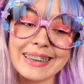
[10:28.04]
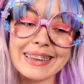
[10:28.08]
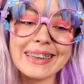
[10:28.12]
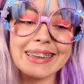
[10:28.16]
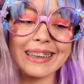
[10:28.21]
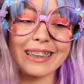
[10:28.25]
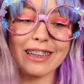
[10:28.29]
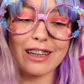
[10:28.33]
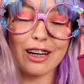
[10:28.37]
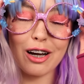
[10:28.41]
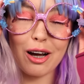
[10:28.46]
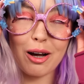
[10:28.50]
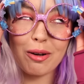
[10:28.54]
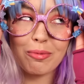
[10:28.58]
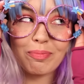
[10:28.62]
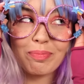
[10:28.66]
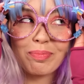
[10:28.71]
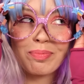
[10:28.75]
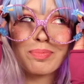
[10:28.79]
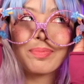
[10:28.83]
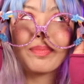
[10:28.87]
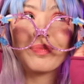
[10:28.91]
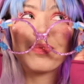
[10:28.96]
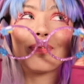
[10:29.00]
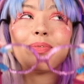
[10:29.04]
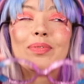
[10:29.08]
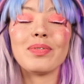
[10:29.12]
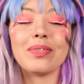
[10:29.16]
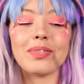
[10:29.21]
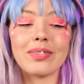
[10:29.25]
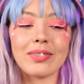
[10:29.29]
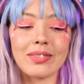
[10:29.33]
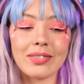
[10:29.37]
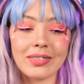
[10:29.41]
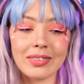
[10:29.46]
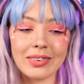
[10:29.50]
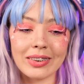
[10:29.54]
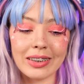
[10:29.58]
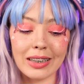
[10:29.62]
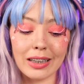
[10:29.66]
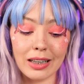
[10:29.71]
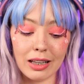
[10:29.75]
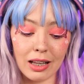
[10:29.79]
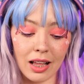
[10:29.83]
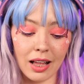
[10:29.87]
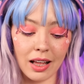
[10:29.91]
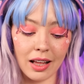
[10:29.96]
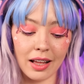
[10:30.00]
Show your true self to him,
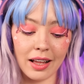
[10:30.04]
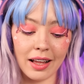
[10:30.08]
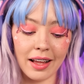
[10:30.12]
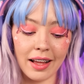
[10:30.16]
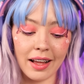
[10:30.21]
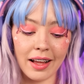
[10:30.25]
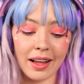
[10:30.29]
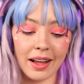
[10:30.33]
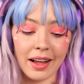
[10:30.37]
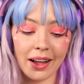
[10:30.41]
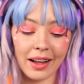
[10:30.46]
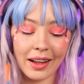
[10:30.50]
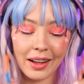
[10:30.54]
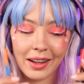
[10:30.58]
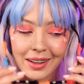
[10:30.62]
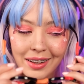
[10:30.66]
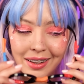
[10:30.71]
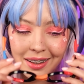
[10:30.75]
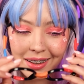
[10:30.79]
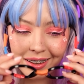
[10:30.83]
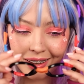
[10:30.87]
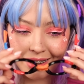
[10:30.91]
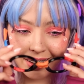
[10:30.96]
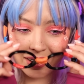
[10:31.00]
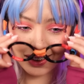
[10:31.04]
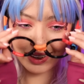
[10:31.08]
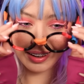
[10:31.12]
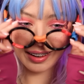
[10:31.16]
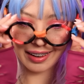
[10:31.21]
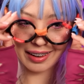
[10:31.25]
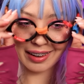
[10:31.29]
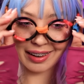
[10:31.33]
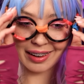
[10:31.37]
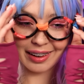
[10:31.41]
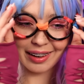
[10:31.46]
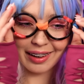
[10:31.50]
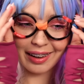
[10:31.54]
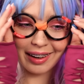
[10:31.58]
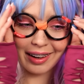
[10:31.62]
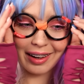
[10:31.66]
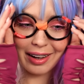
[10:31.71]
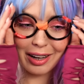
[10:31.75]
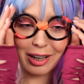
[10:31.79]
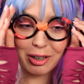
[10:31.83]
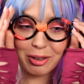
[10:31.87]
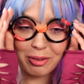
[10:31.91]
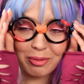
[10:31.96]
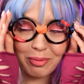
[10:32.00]
Sailor Moon, because
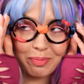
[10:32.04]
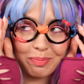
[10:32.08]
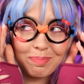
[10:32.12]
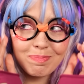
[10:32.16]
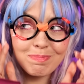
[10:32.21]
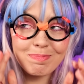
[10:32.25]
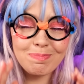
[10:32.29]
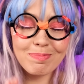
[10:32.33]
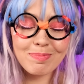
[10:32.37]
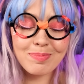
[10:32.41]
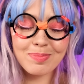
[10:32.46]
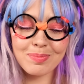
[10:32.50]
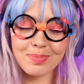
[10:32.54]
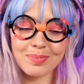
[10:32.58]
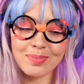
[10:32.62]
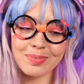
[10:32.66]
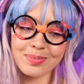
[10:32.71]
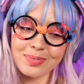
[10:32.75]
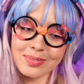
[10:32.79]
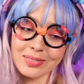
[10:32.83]
you're already beautiful